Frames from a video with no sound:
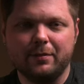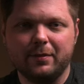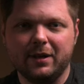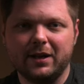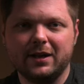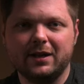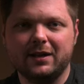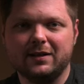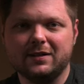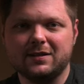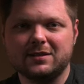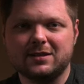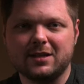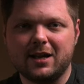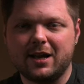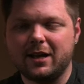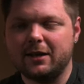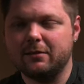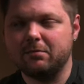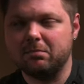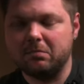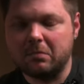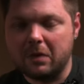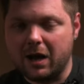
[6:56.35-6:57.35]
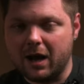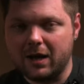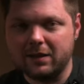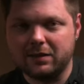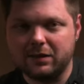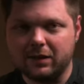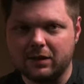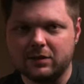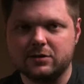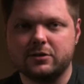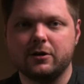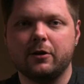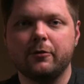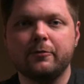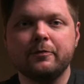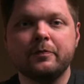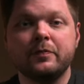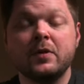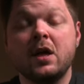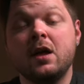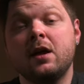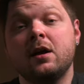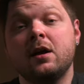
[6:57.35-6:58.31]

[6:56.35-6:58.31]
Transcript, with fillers: money on the side? I think so.